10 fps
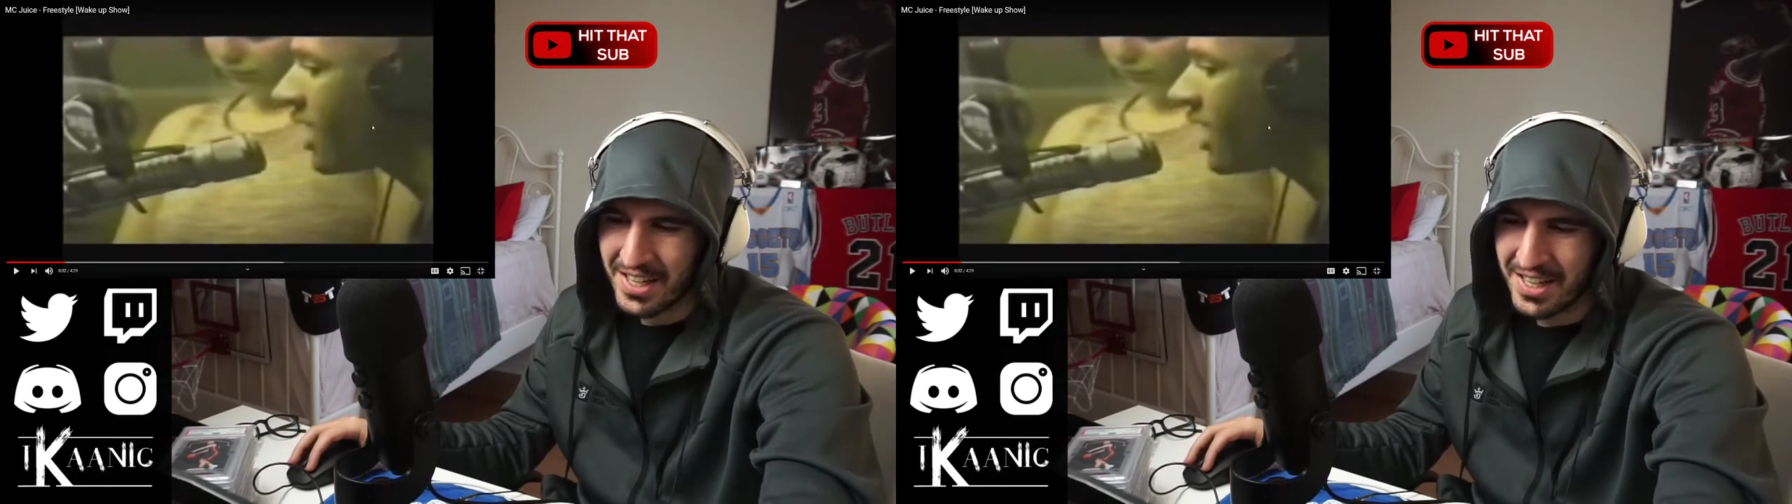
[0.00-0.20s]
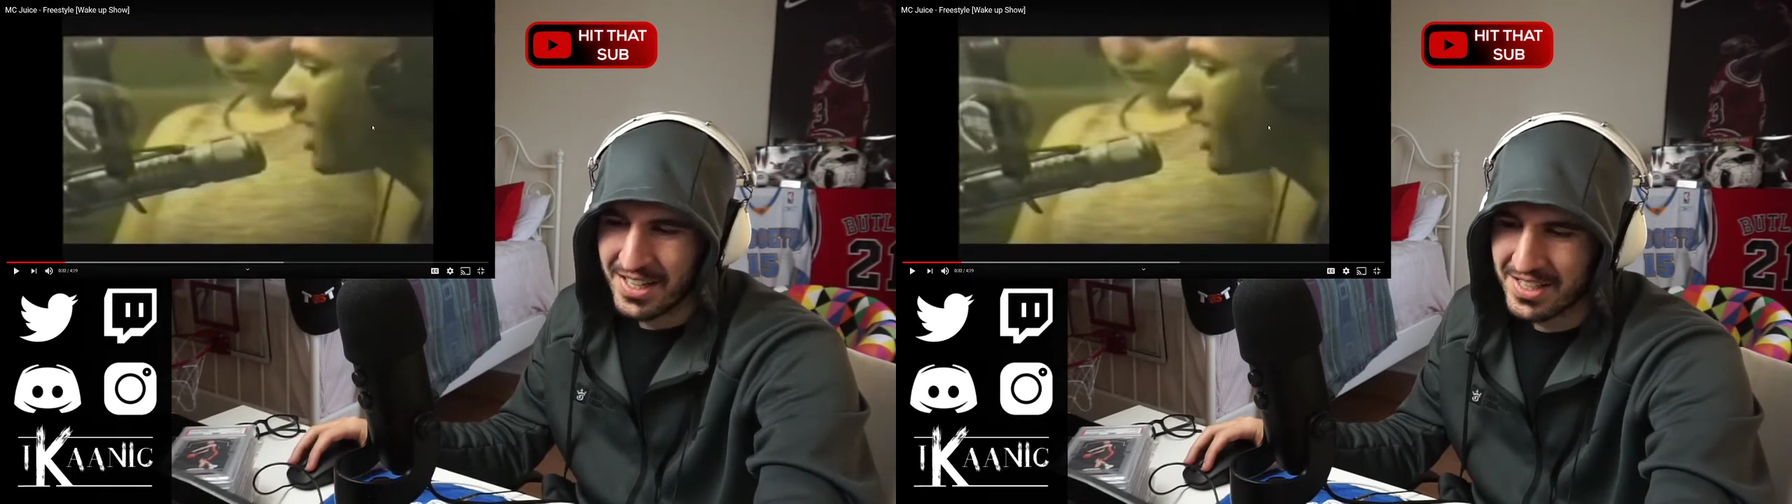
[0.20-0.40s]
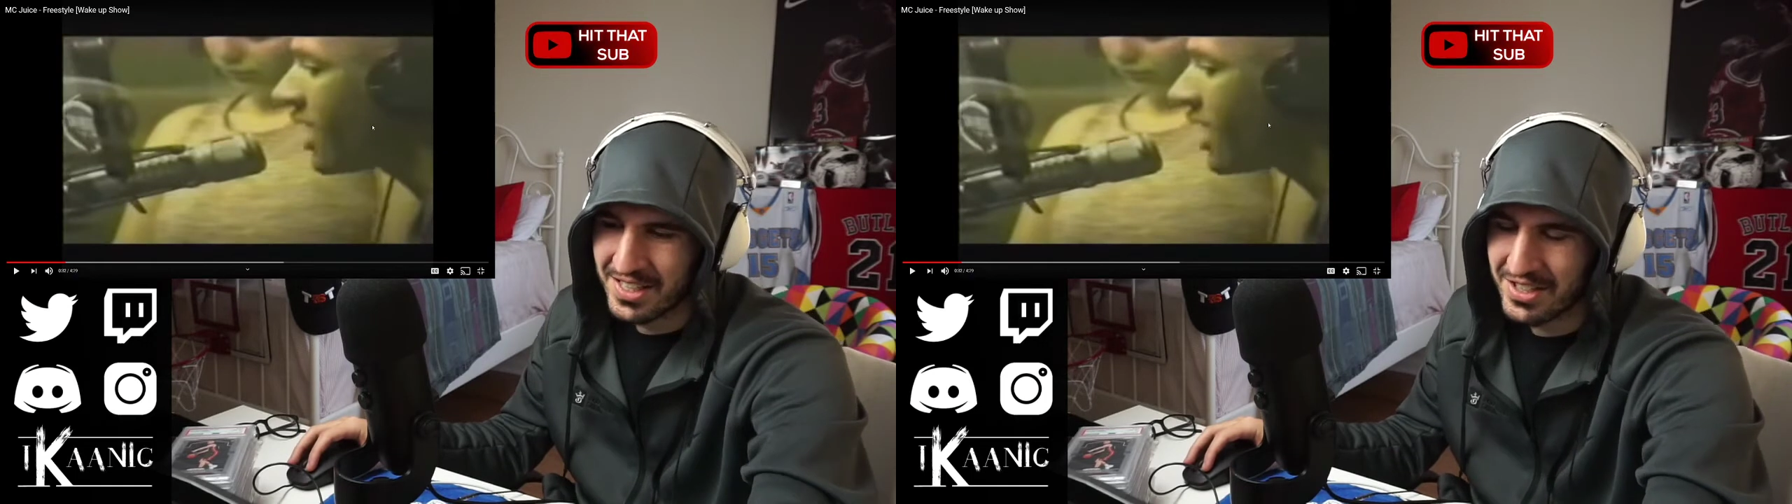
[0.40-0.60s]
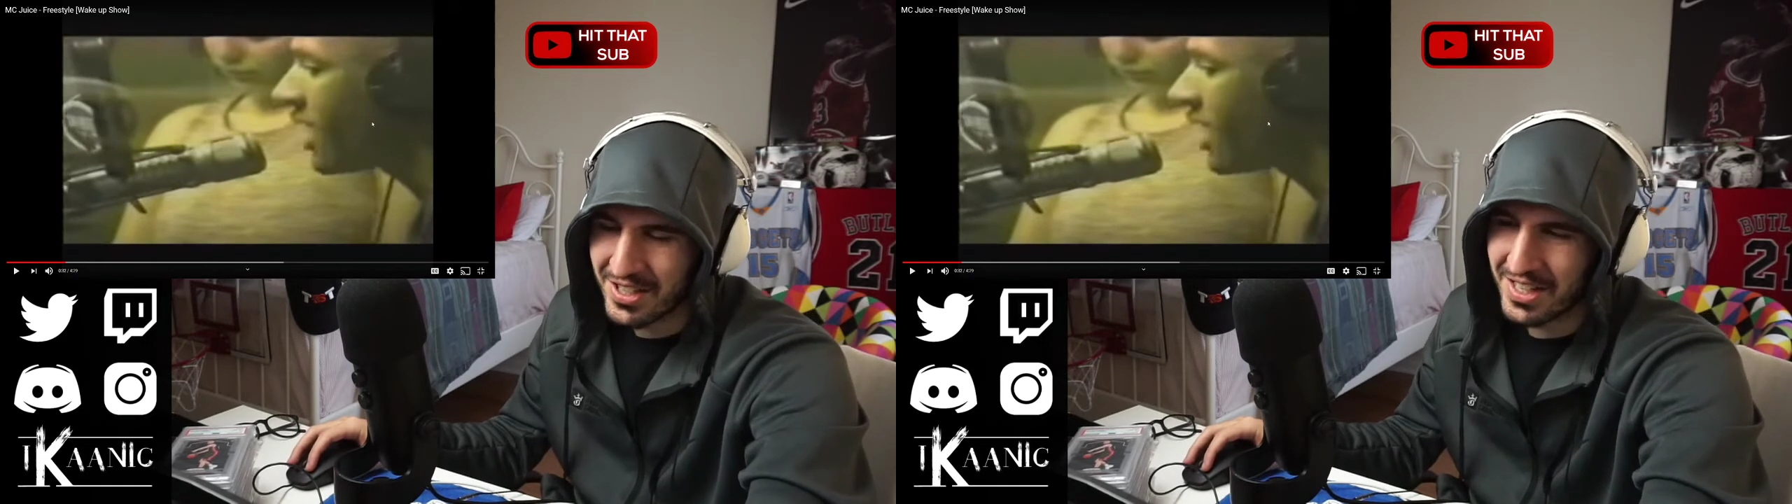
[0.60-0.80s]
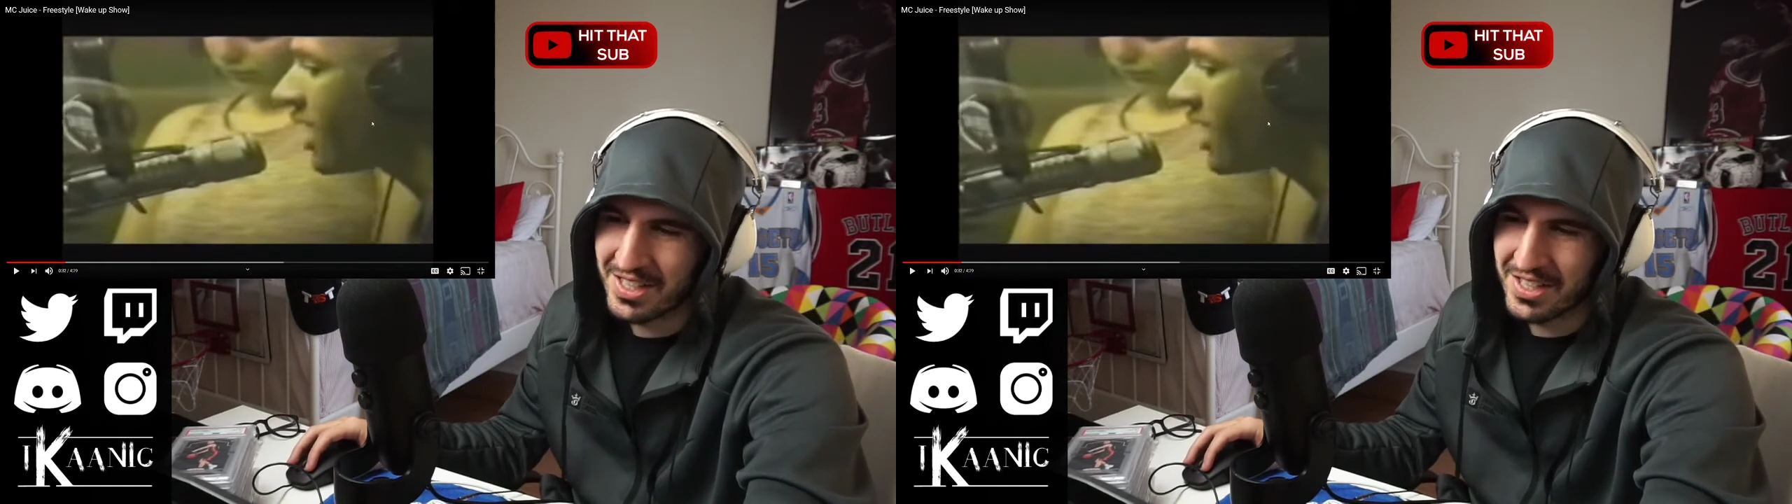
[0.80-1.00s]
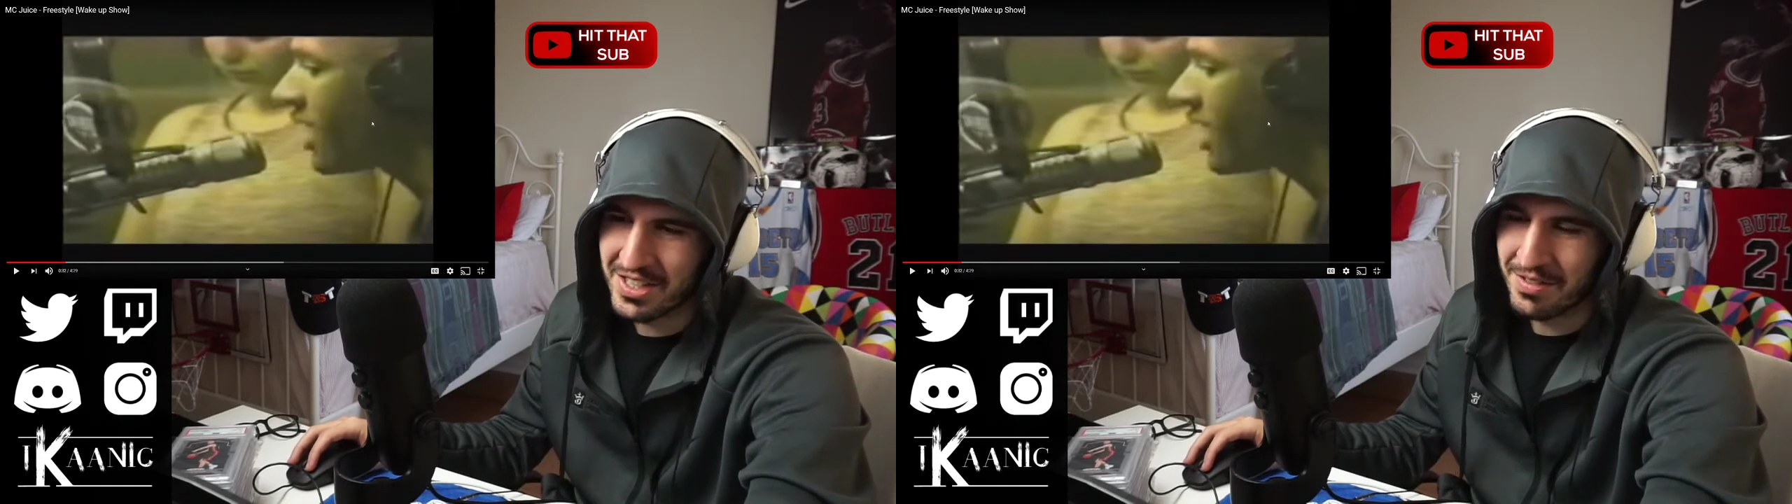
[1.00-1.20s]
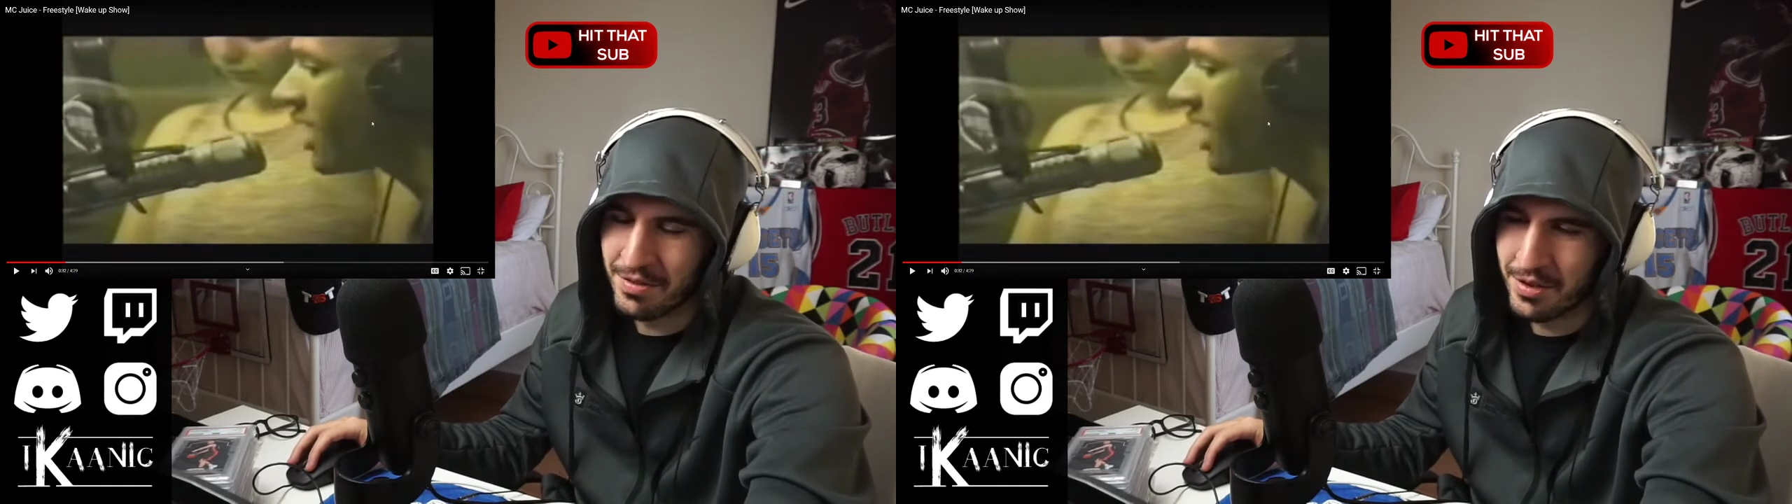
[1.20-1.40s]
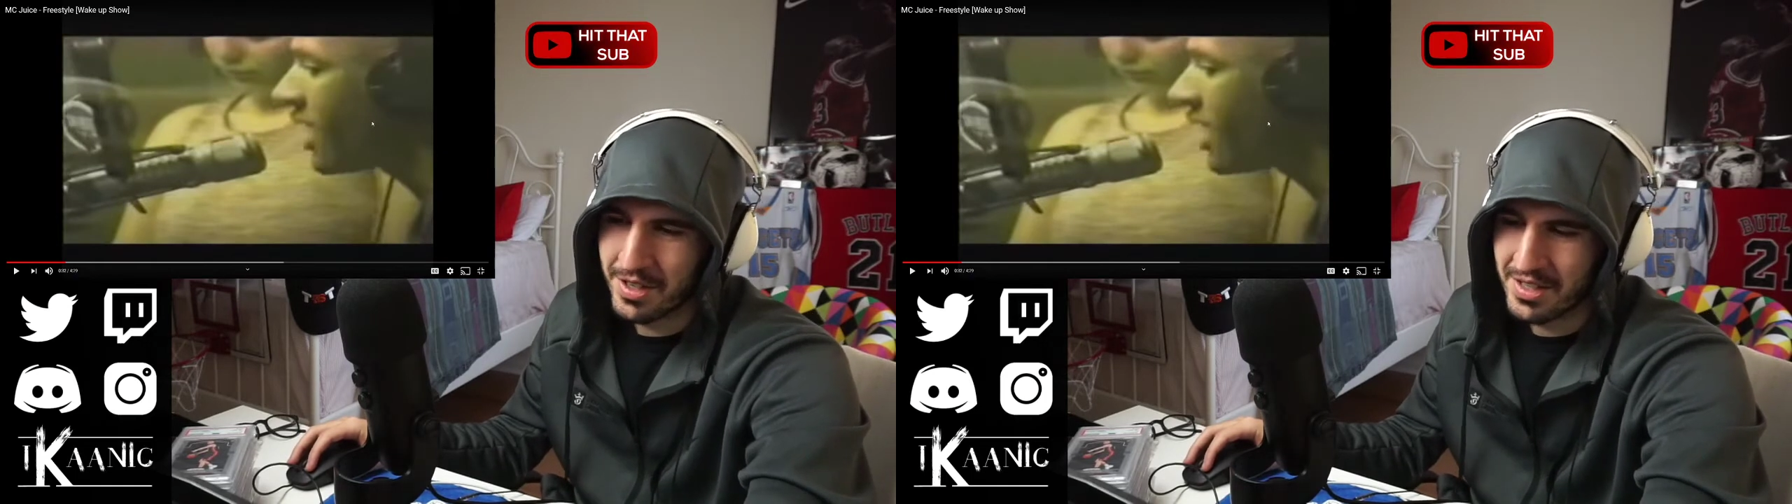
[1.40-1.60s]
Is he trying to just
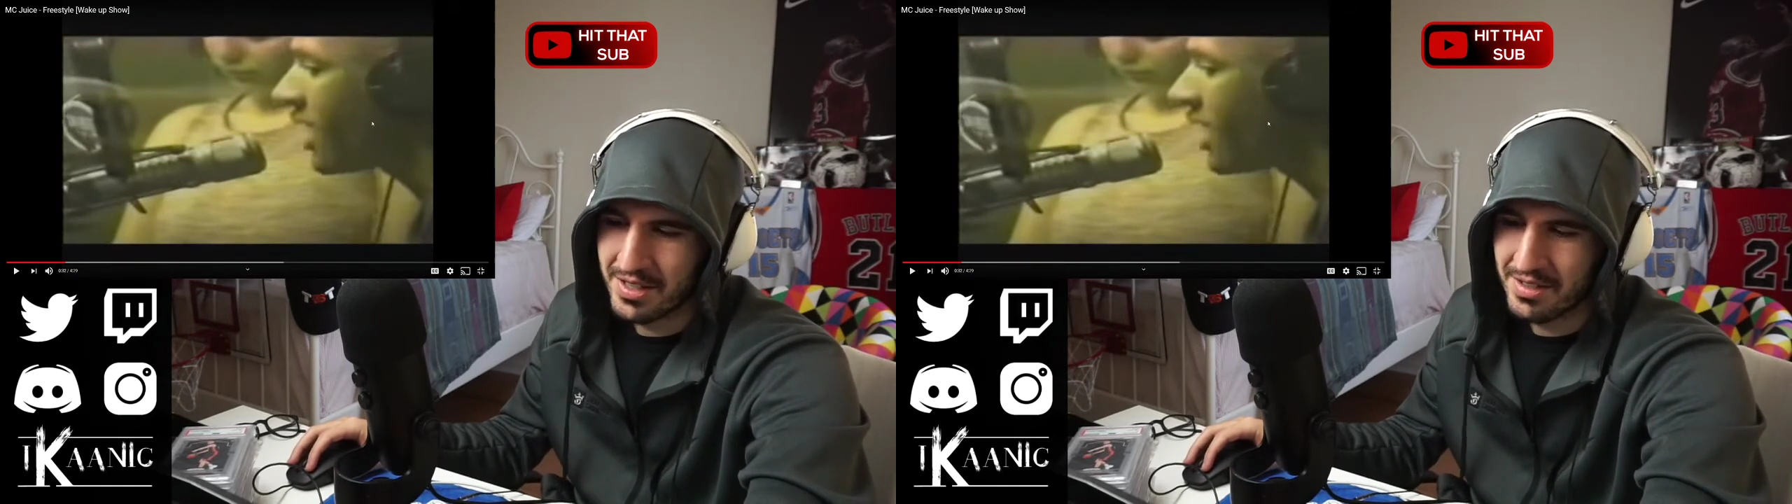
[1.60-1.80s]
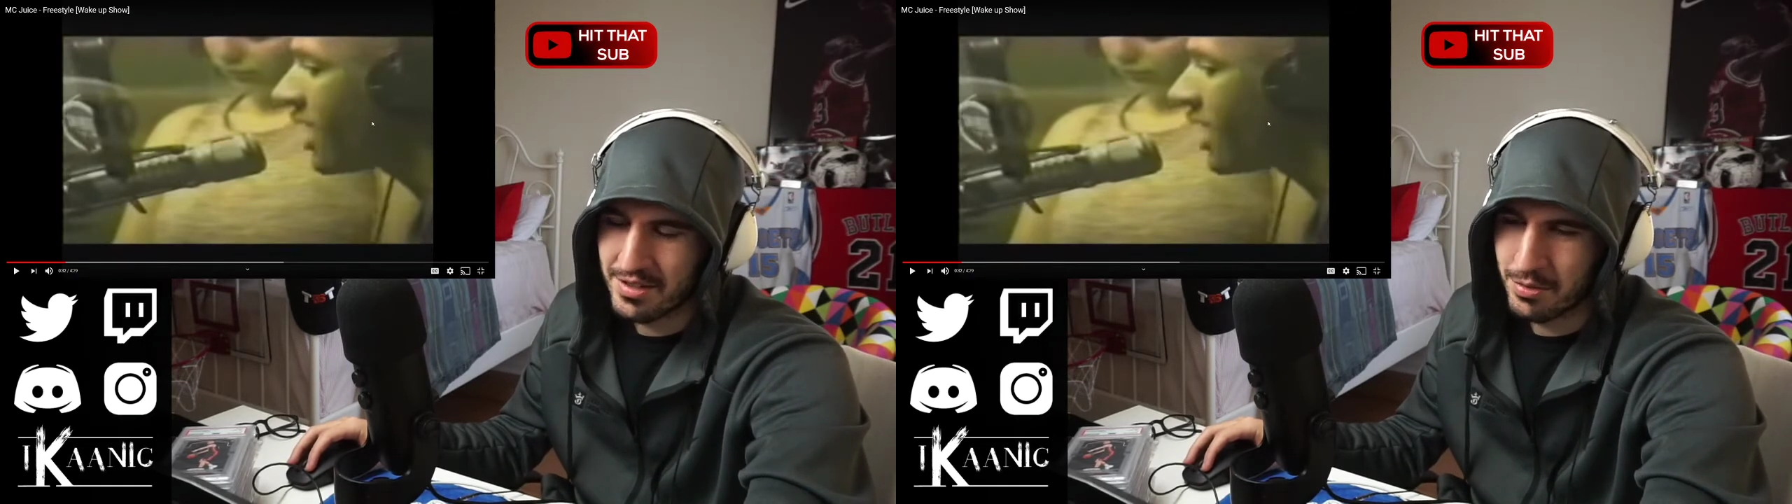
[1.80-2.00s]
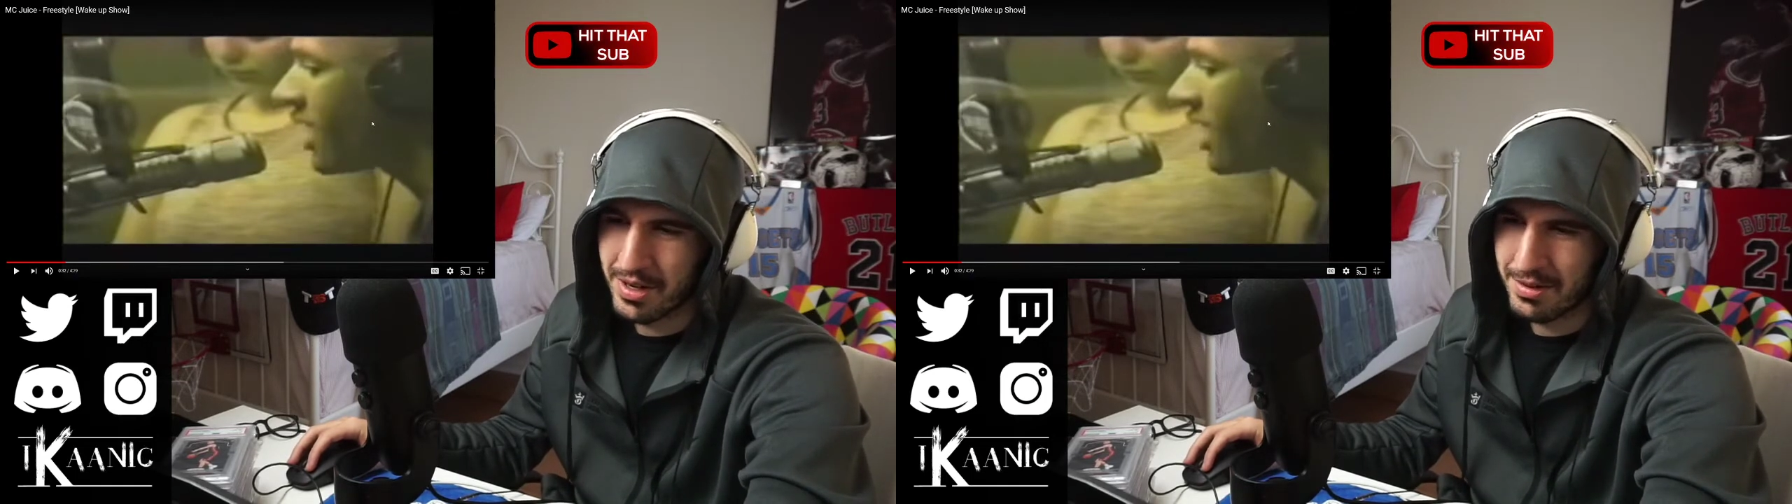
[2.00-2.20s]
avoid swearing?